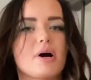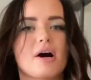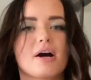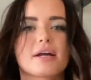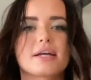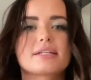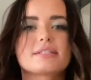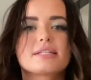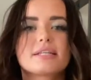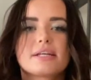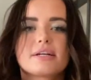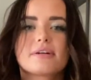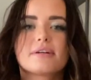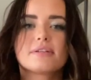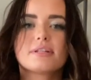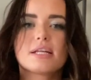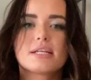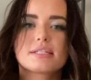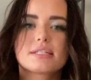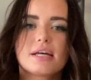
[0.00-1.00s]
pockets here
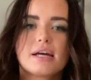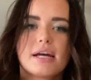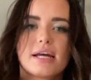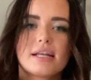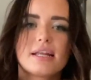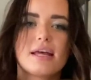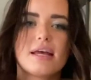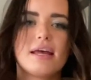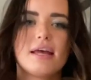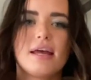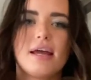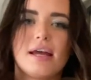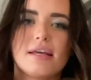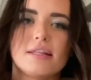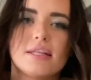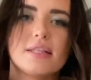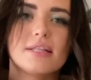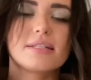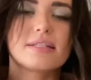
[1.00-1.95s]
on the side, and then the